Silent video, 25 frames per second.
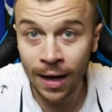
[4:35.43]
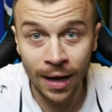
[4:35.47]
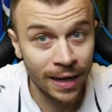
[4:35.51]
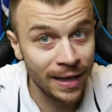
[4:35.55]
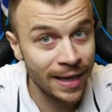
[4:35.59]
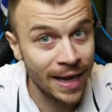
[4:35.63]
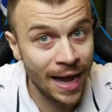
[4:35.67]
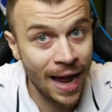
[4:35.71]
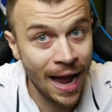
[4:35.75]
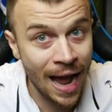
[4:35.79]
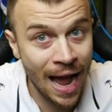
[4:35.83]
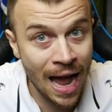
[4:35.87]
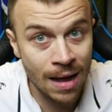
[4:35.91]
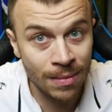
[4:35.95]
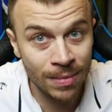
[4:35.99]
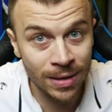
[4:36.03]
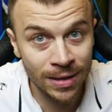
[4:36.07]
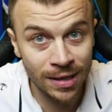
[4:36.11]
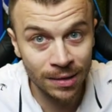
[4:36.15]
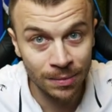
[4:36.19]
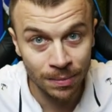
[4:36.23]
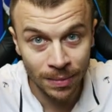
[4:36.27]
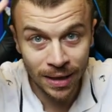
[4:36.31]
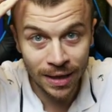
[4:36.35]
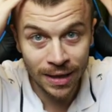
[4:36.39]
Yeah, I
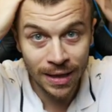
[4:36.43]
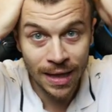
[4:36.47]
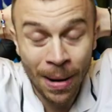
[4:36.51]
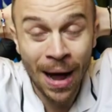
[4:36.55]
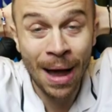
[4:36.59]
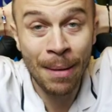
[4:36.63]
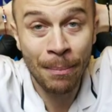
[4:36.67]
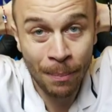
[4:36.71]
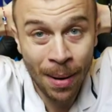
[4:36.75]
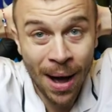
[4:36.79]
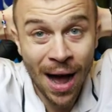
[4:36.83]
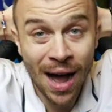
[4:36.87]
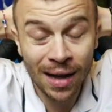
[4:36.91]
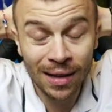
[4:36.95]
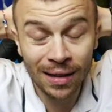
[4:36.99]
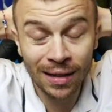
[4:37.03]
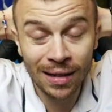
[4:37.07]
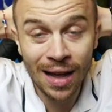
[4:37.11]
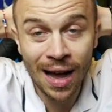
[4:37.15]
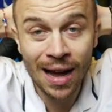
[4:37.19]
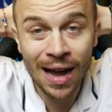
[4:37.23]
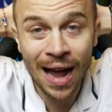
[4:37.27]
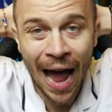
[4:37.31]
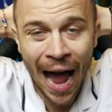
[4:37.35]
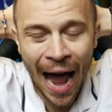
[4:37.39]
must admit, my pack
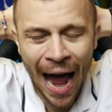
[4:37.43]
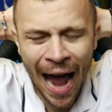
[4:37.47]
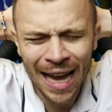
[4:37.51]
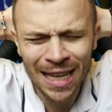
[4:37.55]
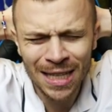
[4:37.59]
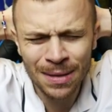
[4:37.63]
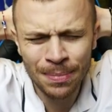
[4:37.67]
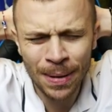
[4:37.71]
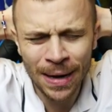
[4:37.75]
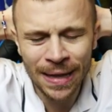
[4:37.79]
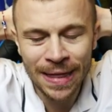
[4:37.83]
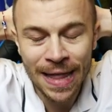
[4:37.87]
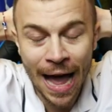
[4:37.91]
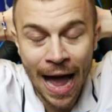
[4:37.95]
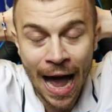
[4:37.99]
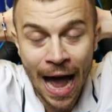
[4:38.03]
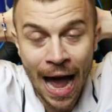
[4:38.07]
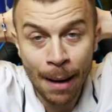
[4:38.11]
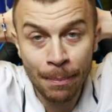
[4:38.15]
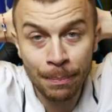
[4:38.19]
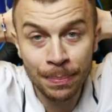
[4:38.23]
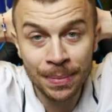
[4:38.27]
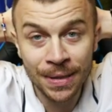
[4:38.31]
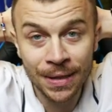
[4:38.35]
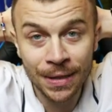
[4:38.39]
luck has been
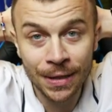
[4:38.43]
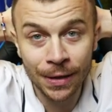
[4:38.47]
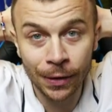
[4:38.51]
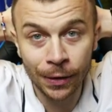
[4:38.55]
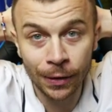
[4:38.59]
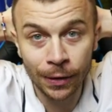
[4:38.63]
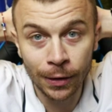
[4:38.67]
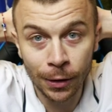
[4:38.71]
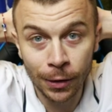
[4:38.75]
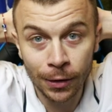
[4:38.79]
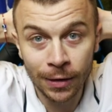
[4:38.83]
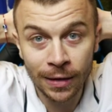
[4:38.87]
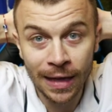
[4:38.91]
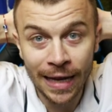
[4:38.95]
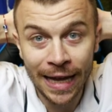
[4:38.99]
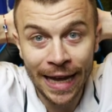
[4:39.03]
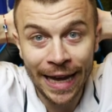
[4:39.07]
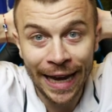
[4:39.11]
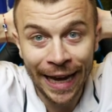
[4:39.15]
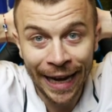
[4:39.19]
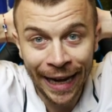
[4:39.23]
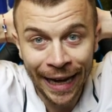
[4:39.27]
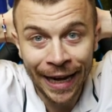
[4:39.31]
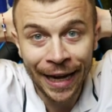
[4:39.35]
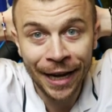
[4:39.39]

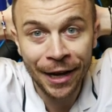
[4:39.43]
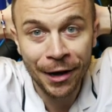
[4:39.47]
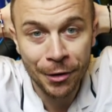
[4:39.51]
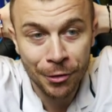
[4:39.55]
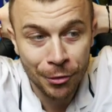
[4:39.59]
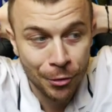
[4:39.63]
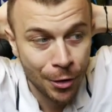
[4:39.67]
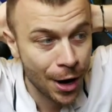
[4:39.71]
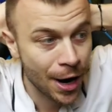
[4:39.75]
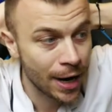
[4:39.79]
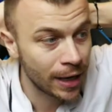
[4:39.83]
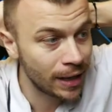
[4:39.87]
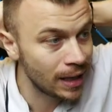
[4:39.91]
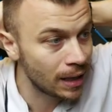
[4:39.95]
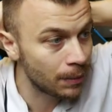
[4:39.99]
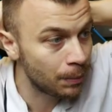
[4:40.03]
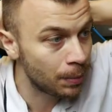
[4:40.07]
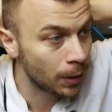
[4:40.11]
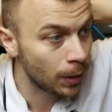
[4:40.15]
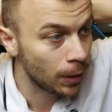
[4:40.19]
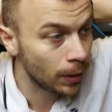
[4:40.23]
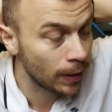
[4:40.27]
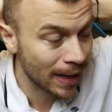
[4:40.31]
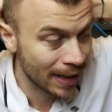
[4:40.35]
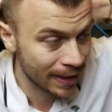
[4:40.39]
absolutely
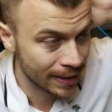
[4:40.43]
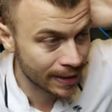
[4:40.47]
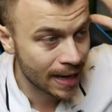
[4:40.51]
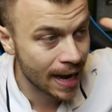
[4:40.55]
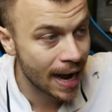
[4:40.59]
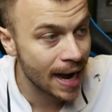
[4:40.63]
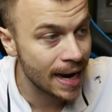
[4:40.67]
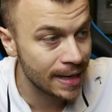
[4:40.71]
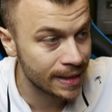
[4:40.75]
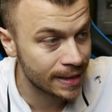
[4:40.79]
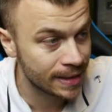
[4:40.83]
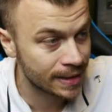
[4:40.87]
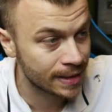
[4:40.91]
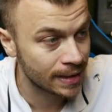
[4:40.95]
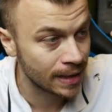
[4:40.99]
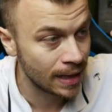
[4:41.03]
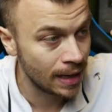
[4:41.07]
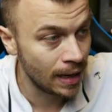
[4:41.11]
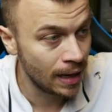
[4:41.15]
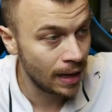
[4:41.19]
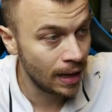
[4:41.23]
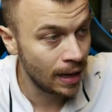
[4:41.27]
incredible. And guys,